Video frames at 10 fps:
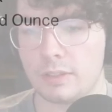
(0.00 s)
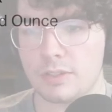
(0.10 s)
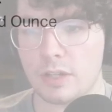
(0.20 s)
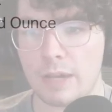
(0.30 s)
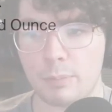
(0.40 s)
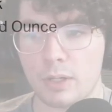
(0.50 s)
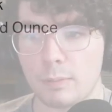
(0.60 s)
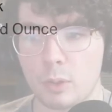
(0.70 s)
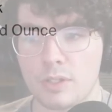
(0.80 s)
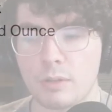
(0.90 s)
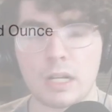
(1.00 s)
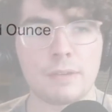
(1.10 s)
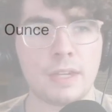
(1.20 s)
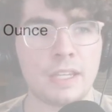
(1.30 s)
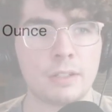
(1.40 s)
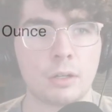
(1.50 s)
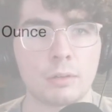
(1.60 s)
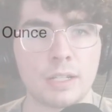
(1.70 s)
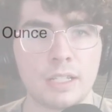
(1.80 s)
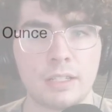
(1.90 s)
So I burnt more than what I've eaten
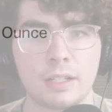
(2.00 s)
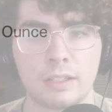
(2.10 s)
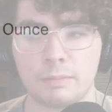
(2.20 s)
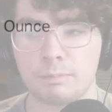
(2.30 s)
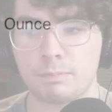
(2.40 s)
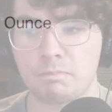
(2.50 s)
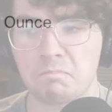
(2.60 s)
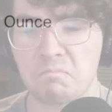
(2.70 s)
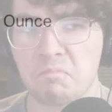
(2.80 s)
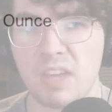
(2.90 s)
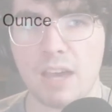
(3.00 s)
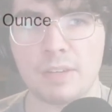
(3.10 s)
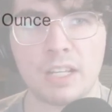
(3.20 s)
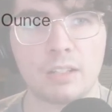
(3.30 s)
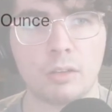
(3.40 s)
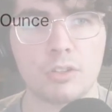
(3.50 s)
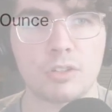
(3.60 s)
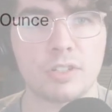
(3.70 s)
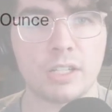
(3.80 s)
already, and I haven't eaten lunch or